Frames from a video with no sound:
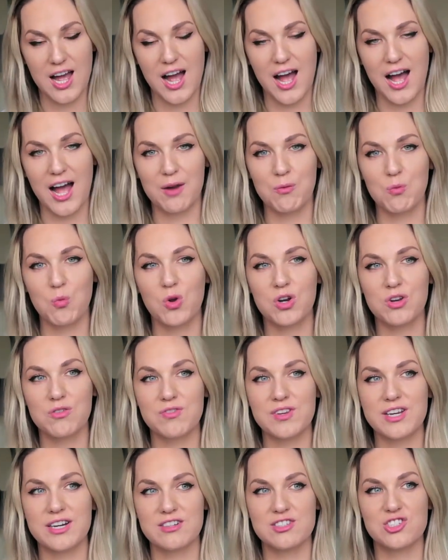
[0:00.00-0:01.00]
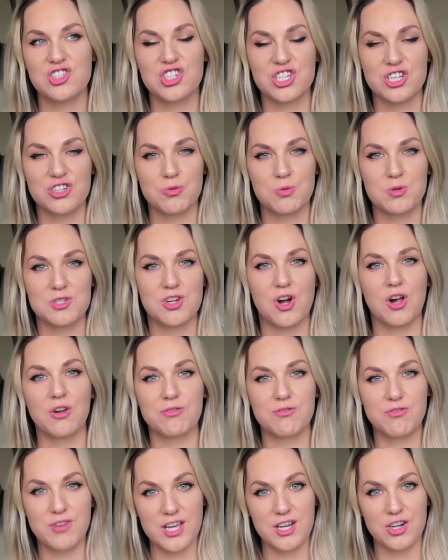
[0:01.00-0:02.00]
And one of Lear's children was
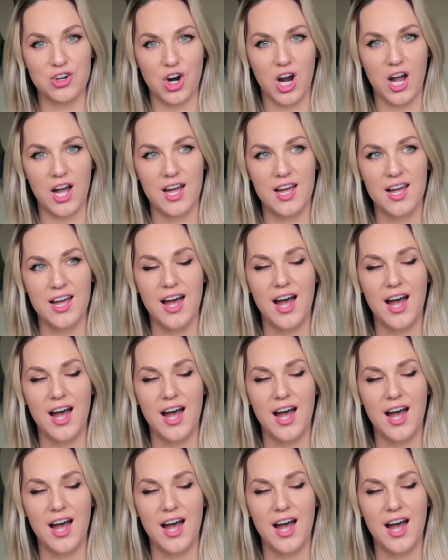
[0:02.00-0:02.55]
called Fiacra,